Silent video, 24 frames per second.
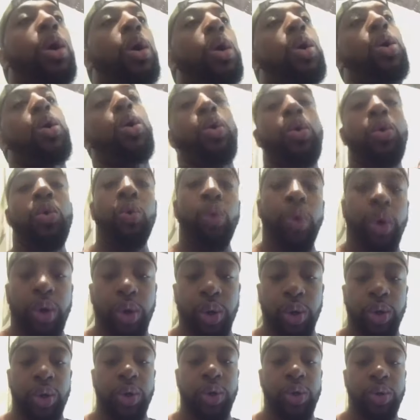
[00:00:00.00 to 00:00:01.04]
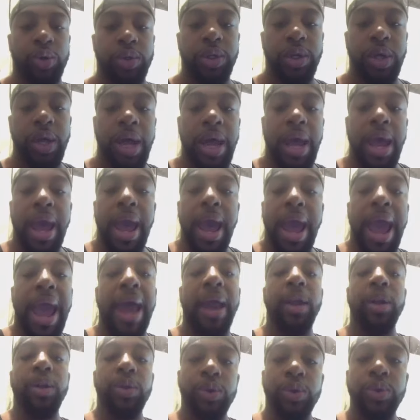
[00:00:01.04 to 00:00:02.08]
whole world
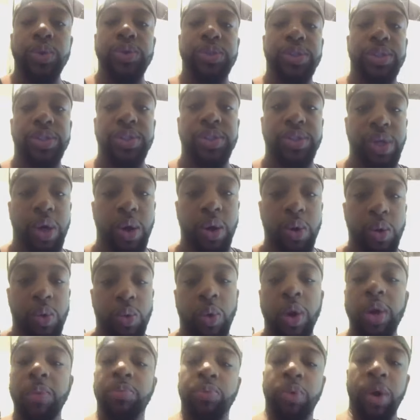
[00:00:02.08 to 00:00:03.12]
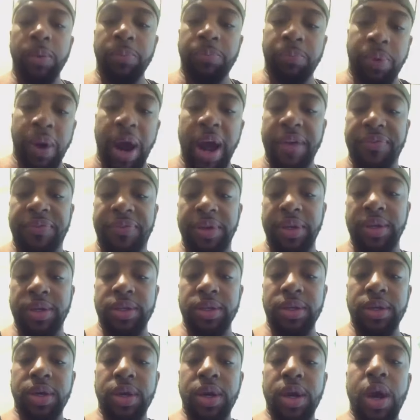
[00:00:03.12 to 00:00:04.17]
and lose his soul? What what
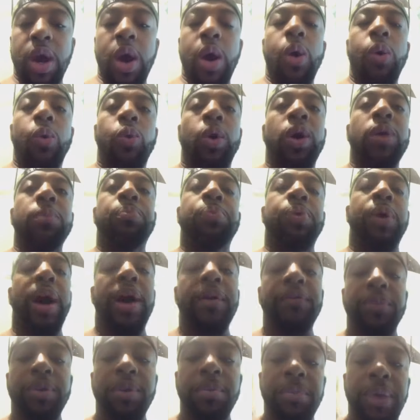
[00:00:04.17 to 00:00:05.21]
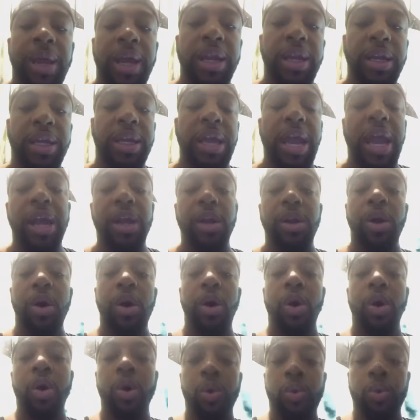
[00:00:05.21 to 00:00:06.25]
profit? What profit a man to gain
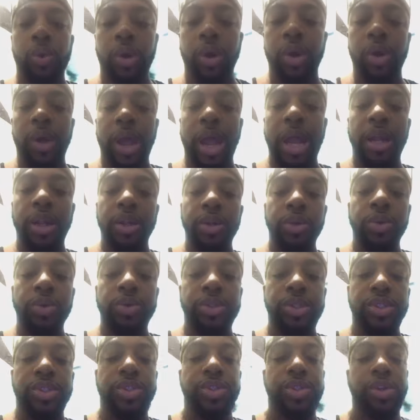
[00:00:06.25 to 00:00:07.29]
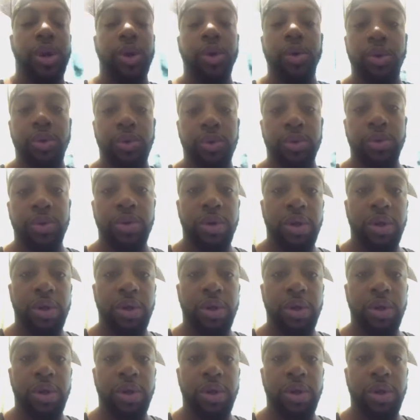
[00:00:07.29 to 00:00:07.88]
the whole world and lose his soul?